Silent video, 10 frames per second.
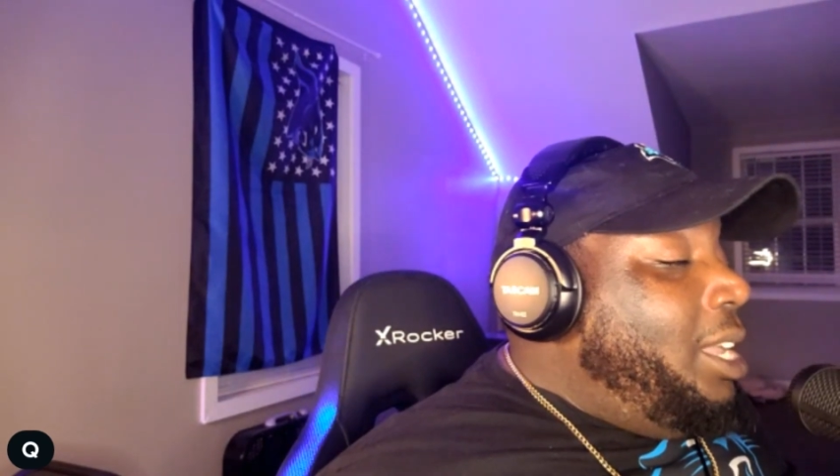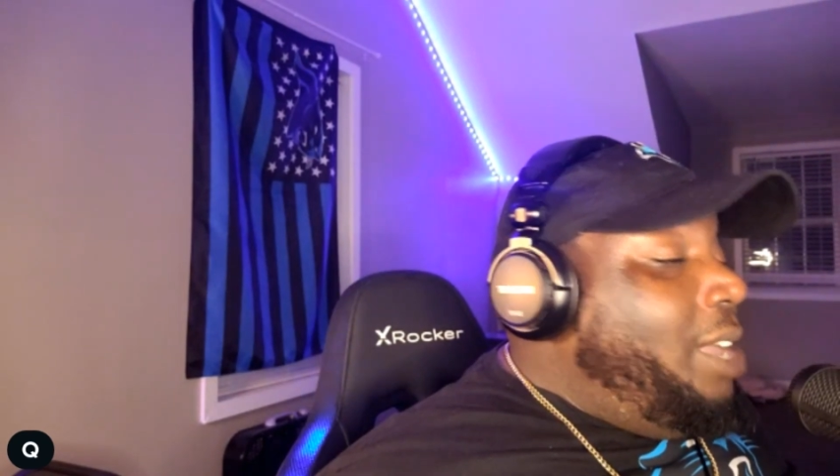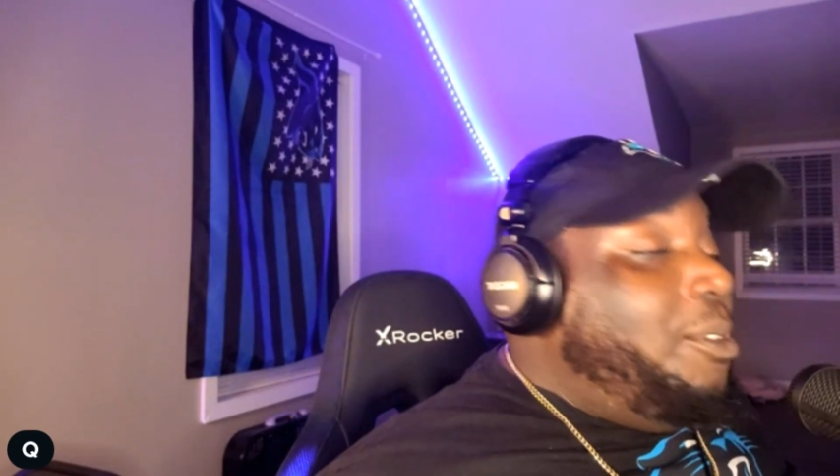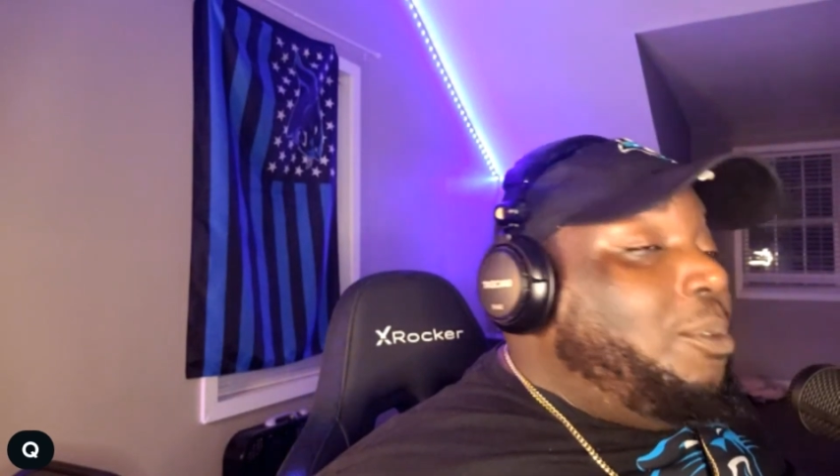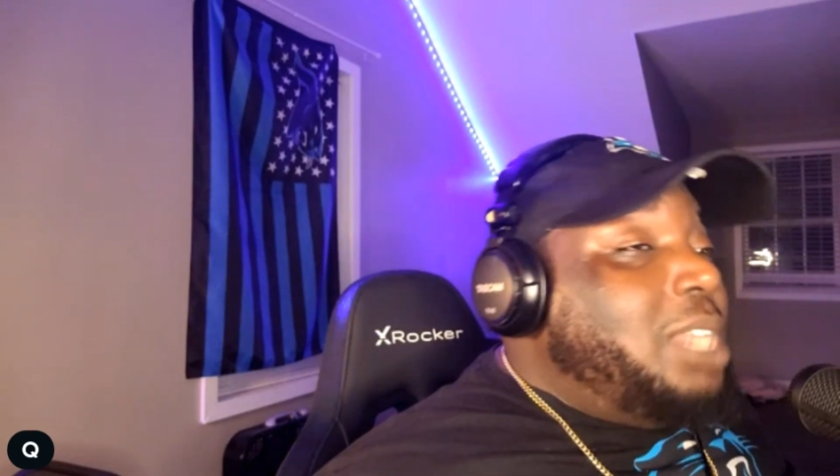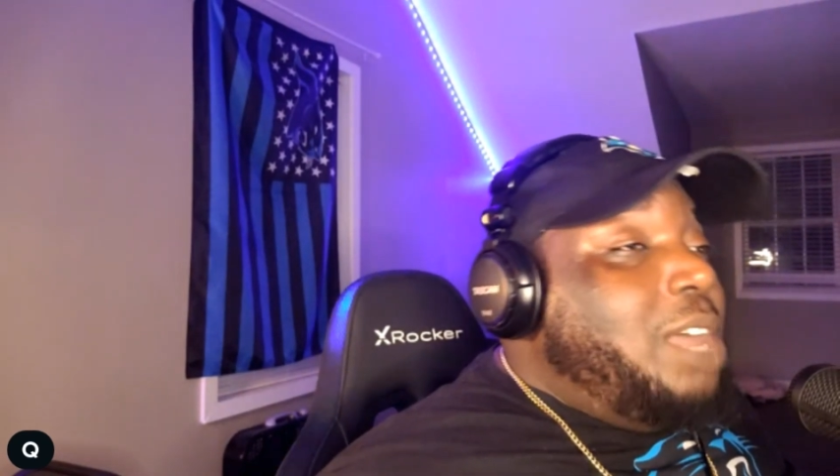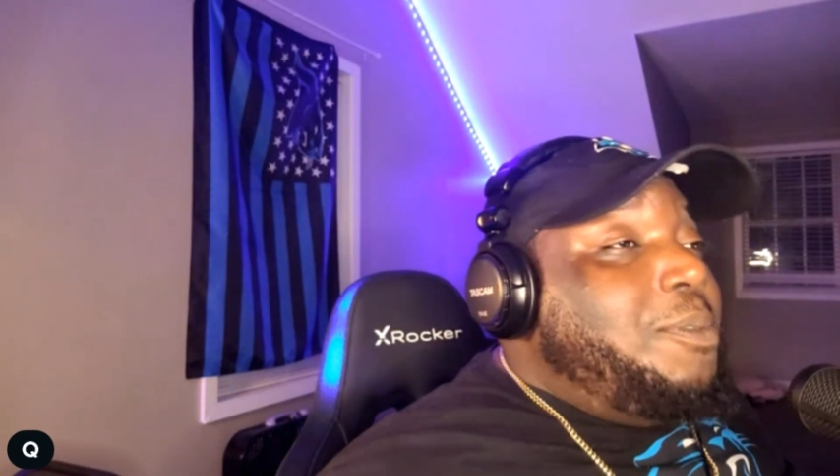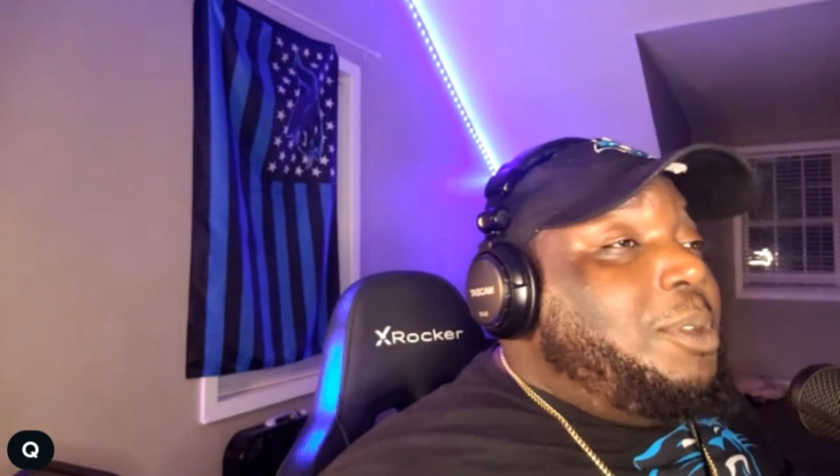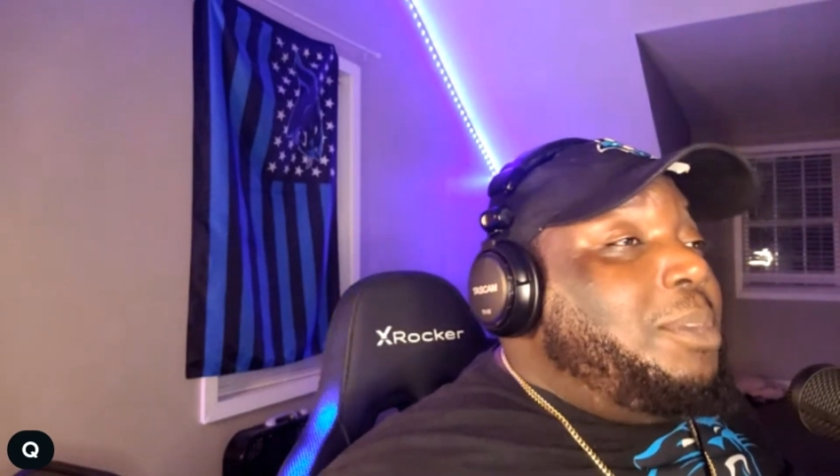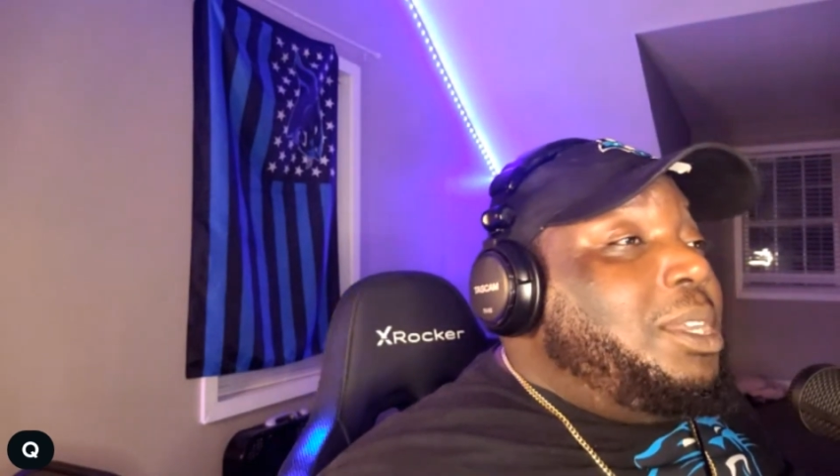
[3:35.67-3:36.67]
If it was left up
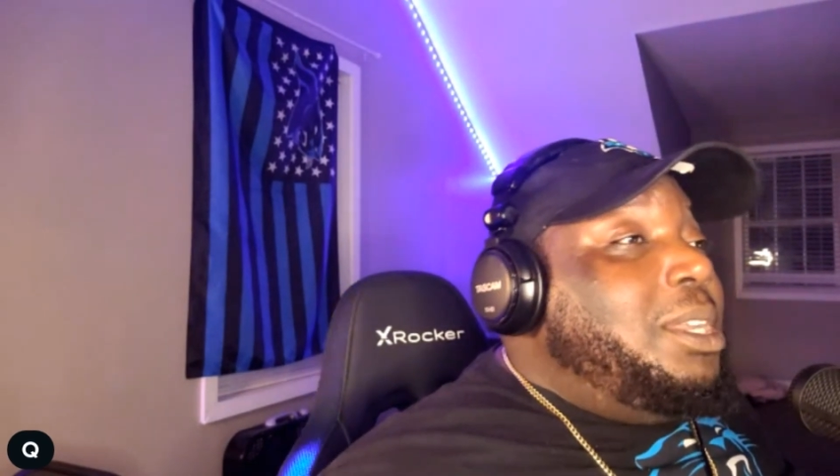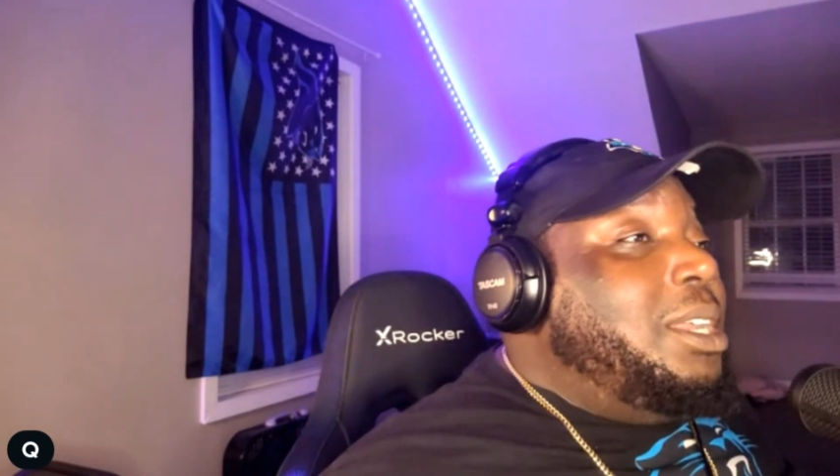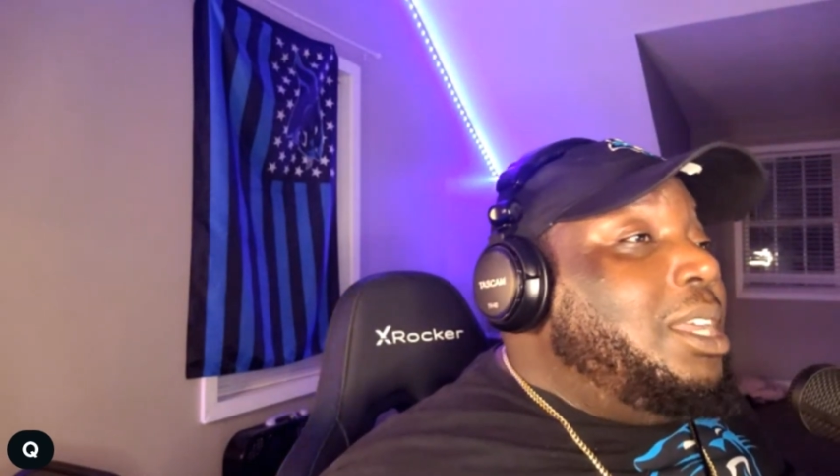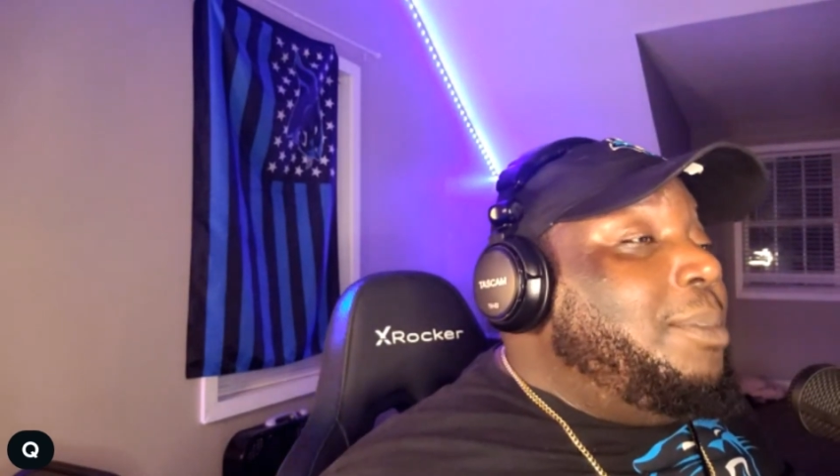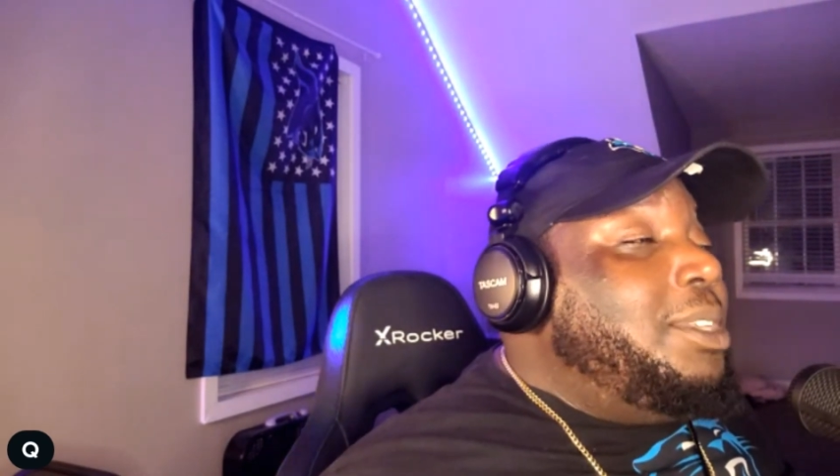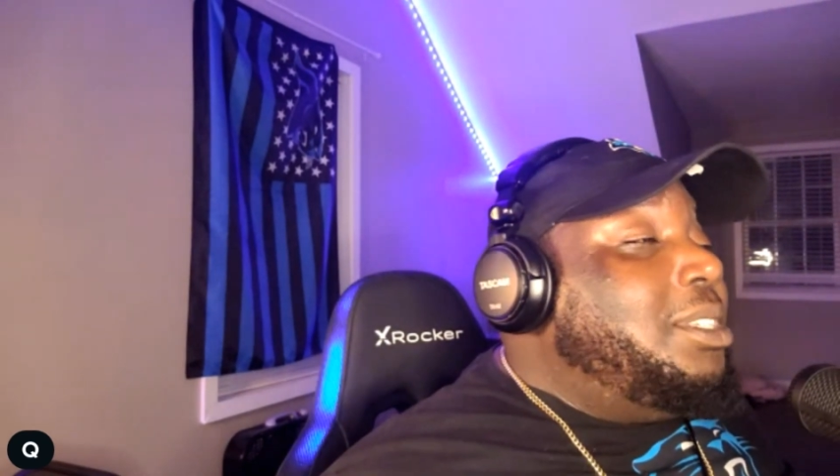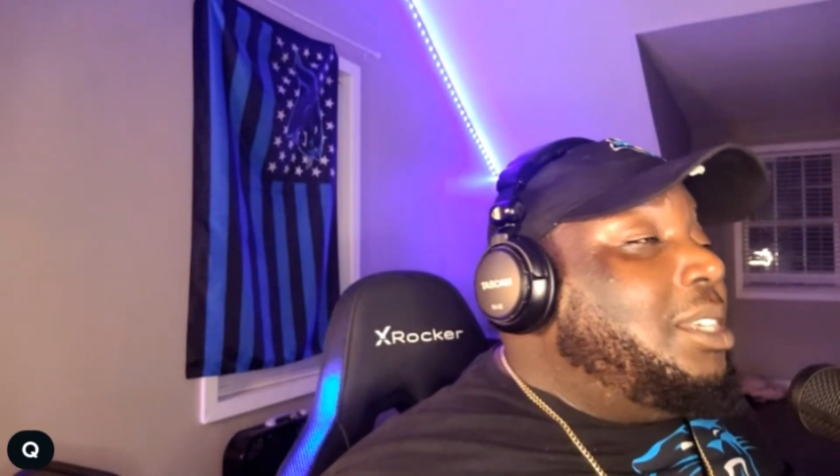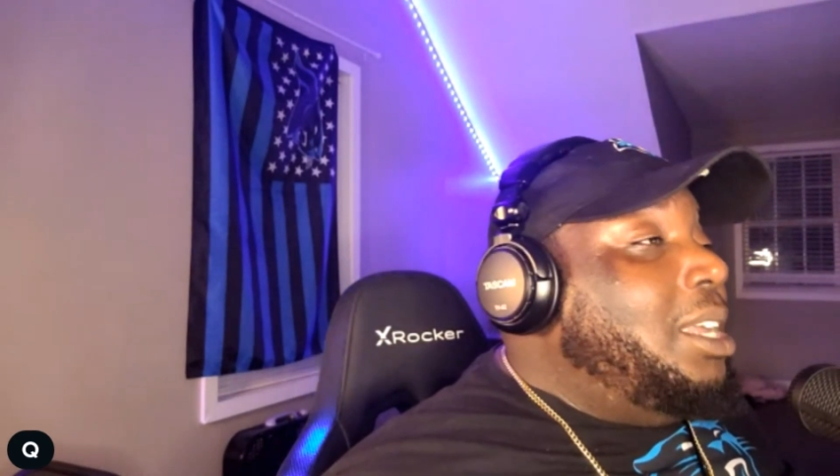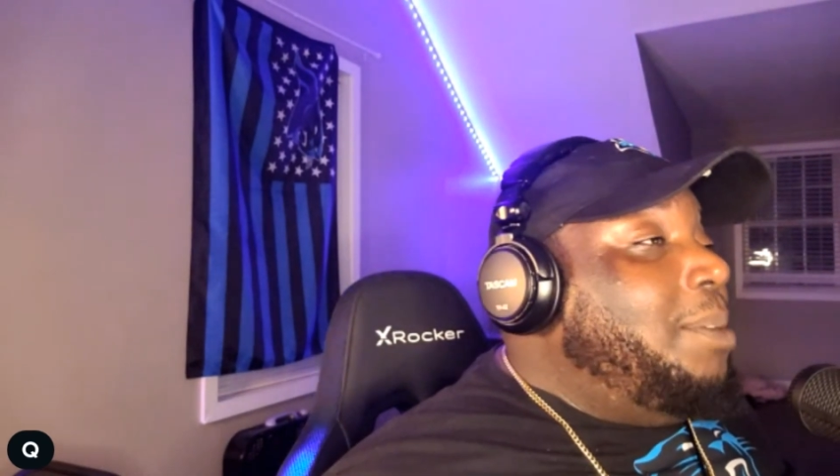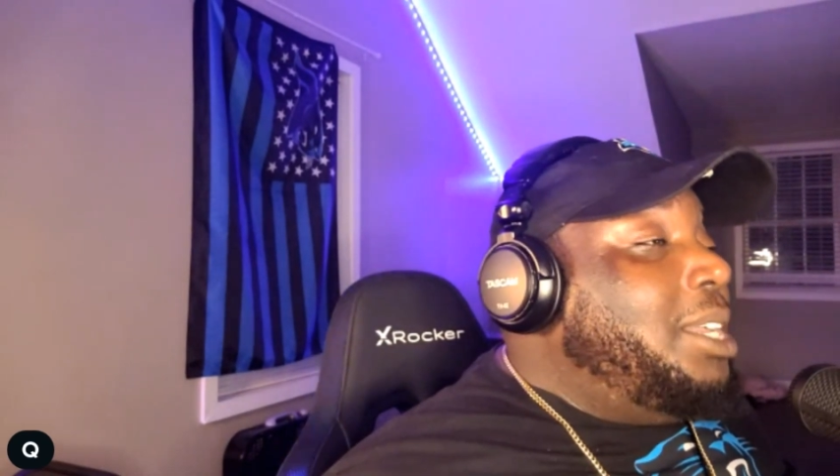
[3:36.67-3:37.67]
to me, him and